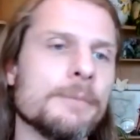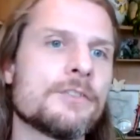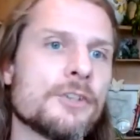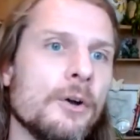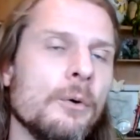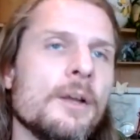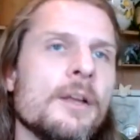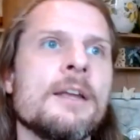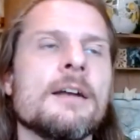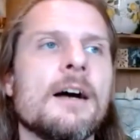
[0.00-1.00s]

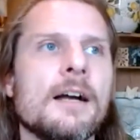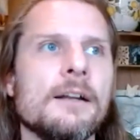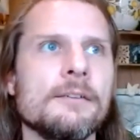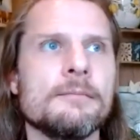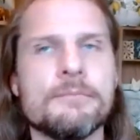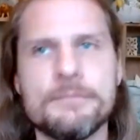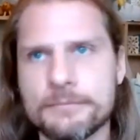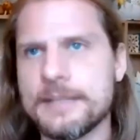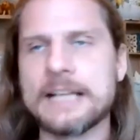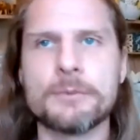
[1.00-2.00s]
So
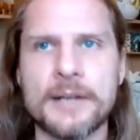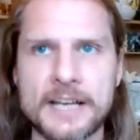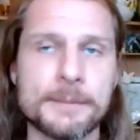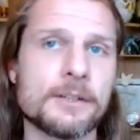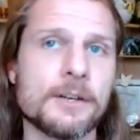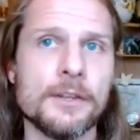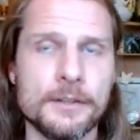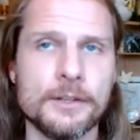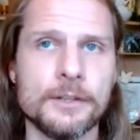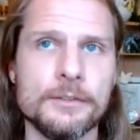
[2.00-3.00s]
that's one aspect on
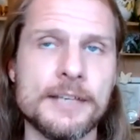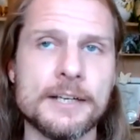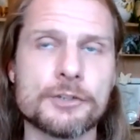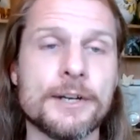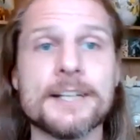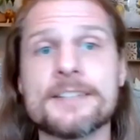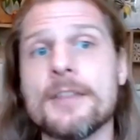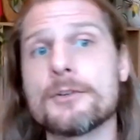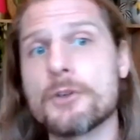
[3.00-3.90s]
the data training side.